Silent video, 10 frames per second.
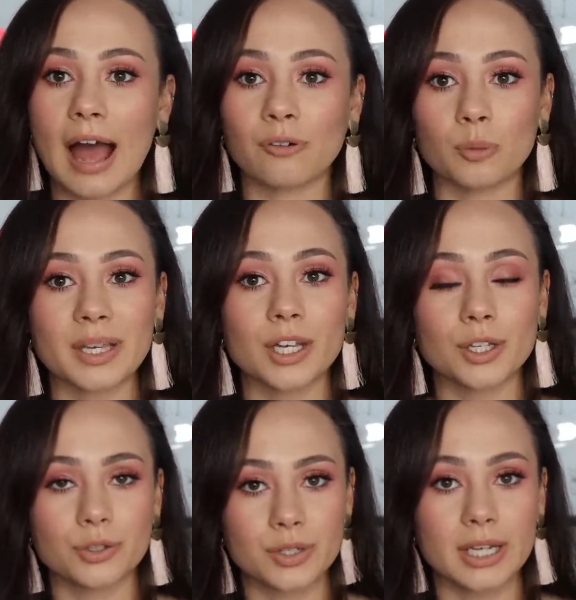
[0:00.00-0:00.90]
I will be
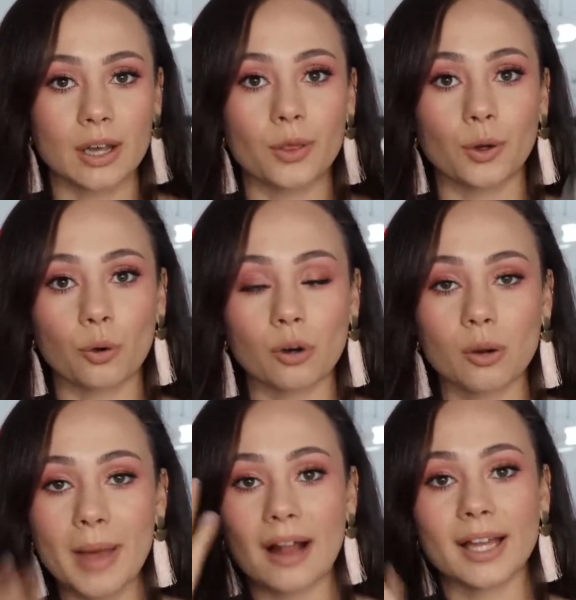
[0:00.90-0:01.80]
using the Coral
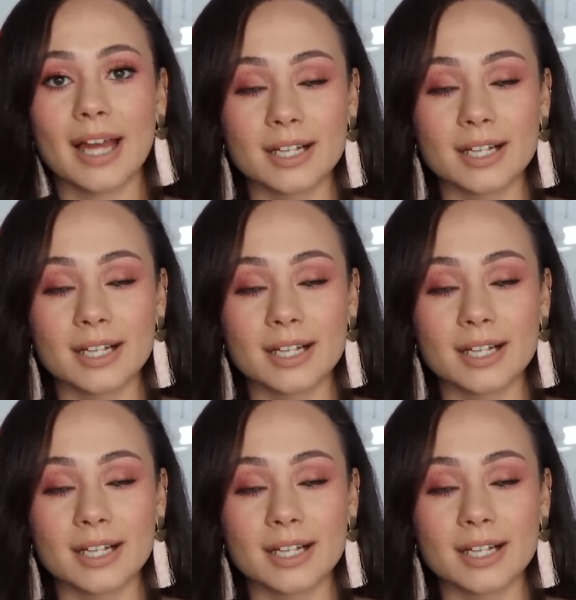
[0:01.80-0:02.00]
palette.